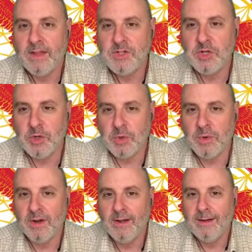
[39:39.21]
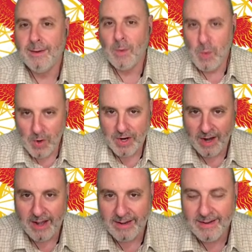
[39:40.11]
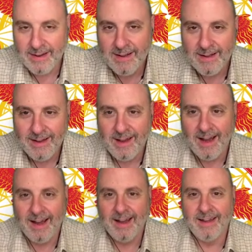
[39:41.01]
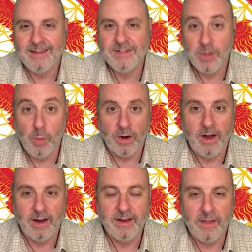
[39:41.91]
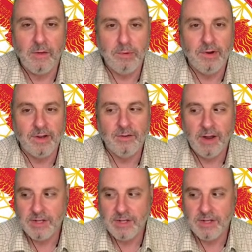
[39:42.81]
to work on uh, to work on another book, right?